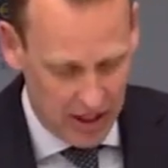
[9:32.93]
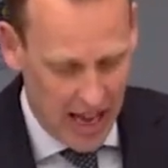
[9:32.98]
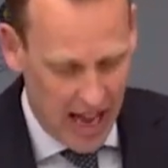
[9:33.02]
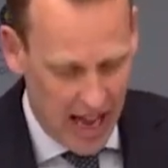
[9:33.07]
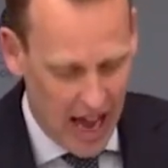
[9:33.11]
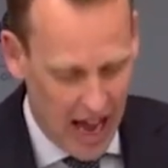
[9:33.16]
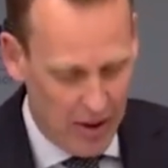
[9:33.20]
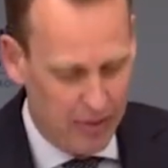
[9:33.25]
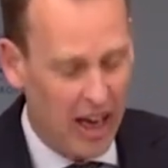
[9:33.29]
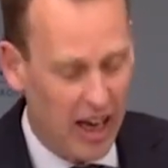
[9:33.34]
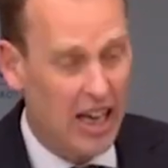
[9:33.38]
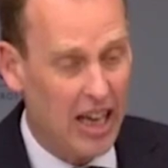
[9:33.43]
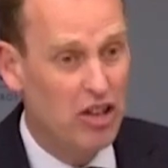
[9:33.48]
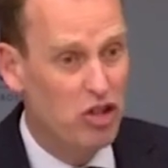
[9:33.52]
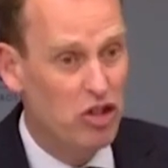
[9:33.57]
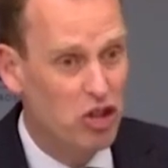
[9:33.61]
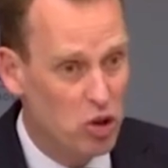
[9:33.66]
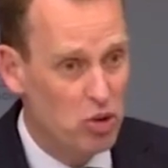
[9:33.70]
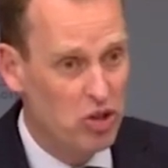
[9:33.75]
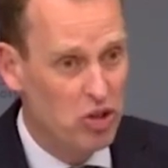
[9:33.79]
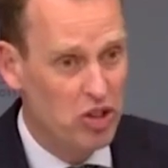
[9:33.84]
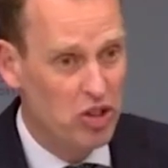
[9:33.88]
have a
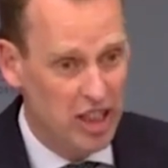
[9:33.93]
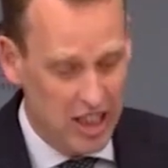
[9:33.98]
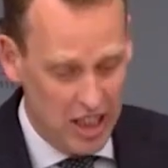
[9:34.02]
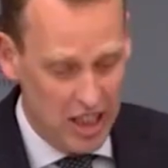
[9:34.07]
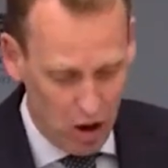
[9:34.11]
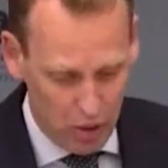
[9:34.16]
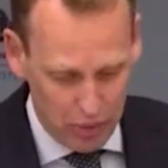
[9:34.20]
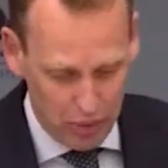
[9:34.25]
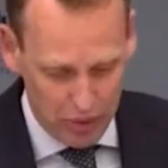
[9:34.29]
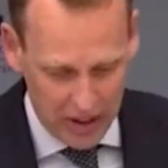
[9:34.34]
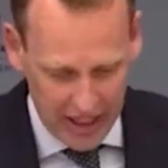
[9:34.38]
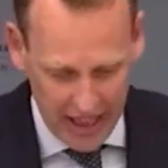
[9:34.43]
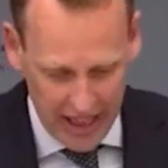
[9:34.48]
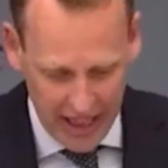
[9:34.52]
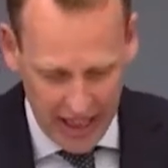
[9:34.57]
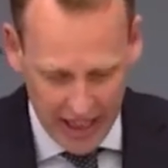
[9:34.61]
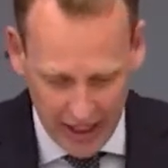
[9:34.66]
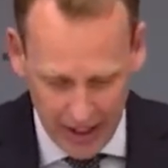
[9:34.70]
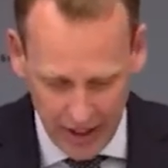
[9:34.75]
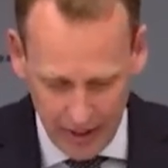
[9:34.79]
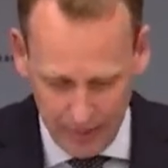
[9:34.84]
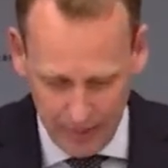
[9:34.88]
duty of
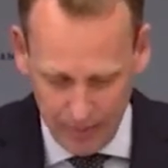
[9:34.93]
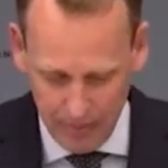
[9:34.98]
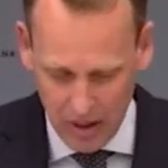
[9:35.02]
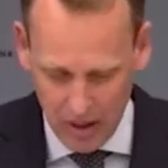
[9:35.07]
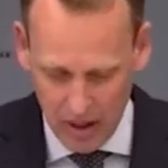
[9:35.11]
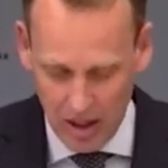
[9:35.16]
care